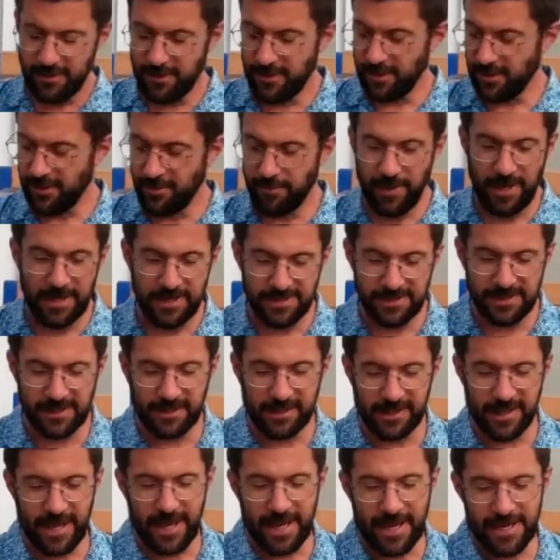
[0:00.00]
They're
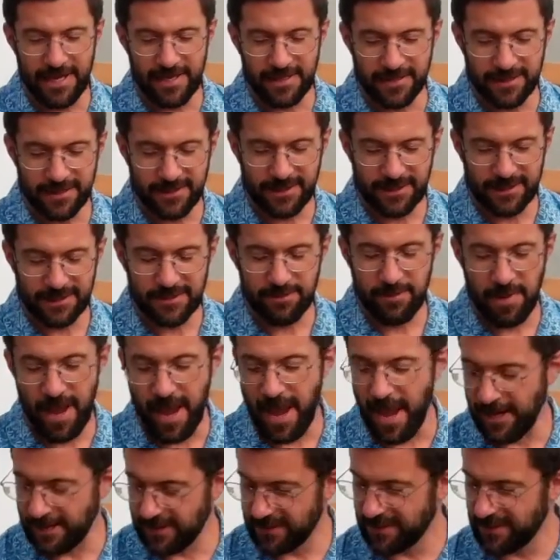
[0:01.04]
basically 8
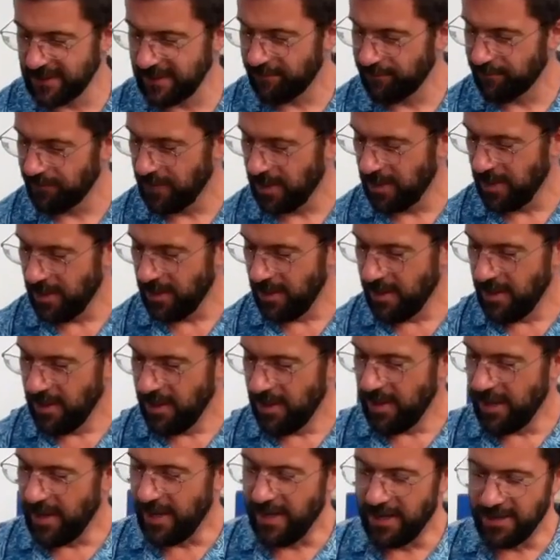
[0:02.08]
6-packs,
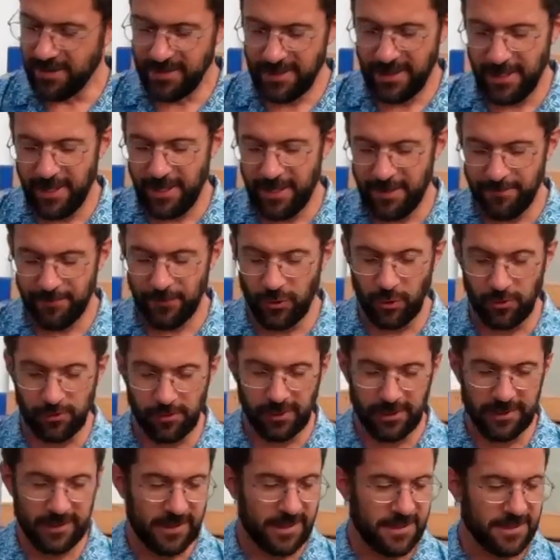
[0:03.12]
and
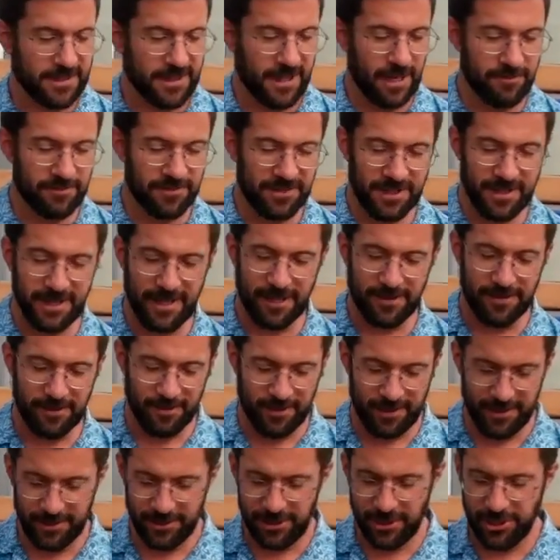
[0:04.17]
normally these come
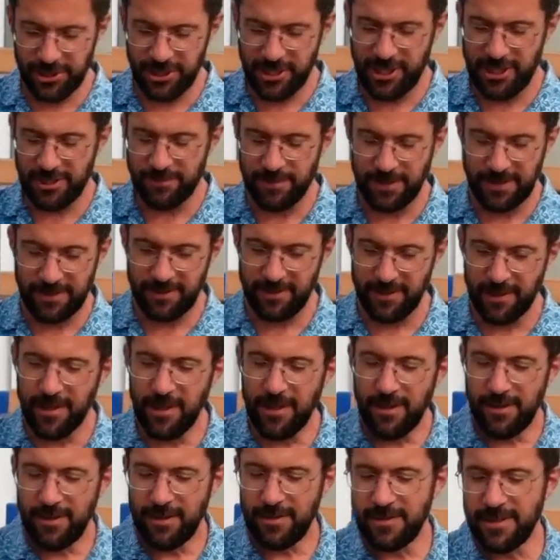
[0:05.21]
together in a sheet, but
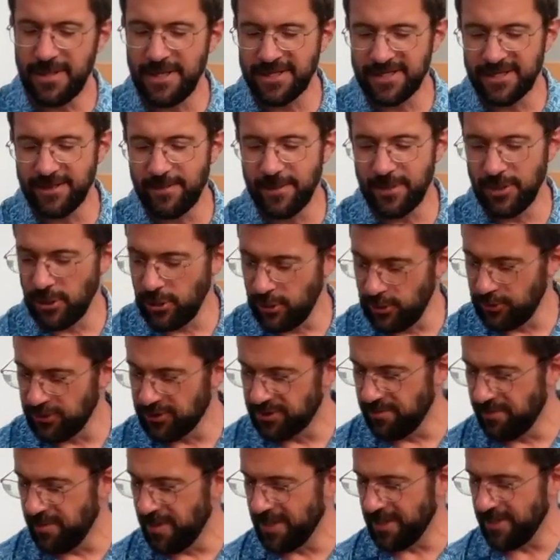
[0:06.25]
these have been
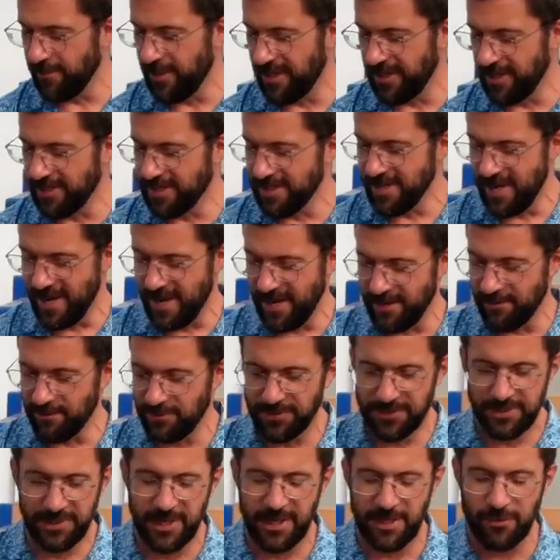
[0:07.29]
used many
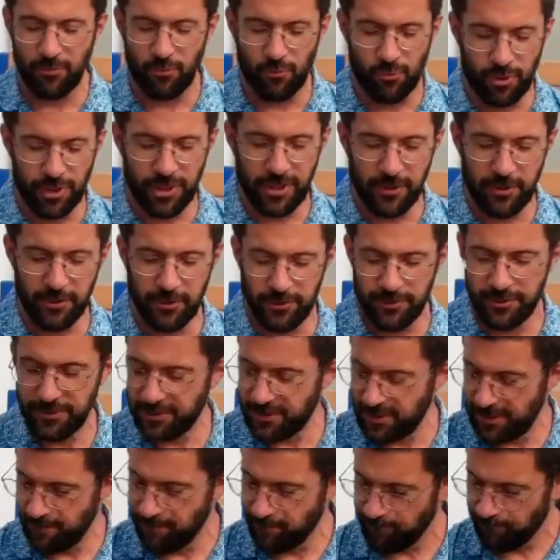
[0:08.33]
times and
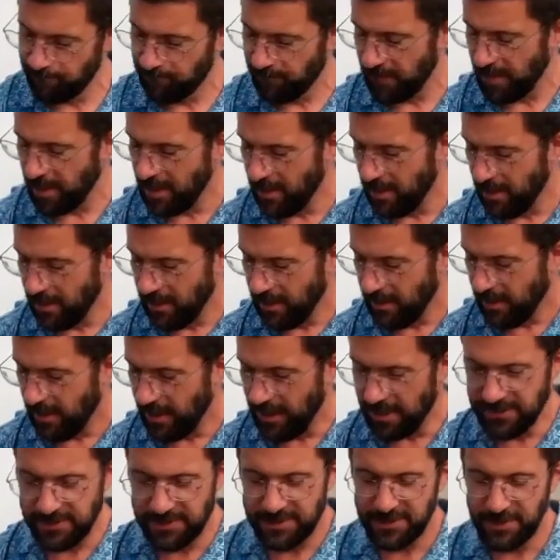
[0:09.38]
reused,
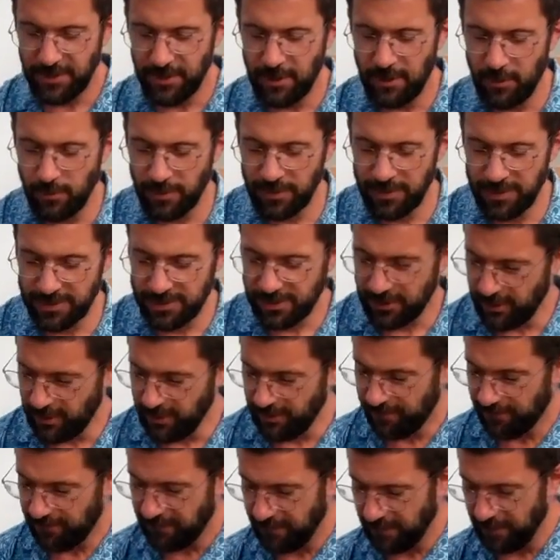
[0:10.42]
and so we're just going
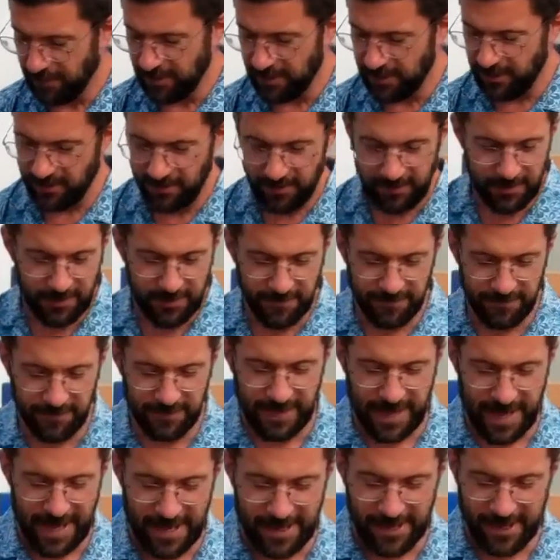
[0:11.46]
to fill the
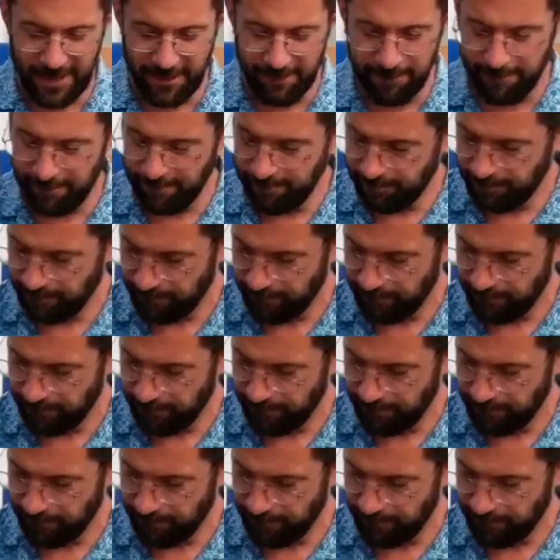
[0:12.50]
flat up.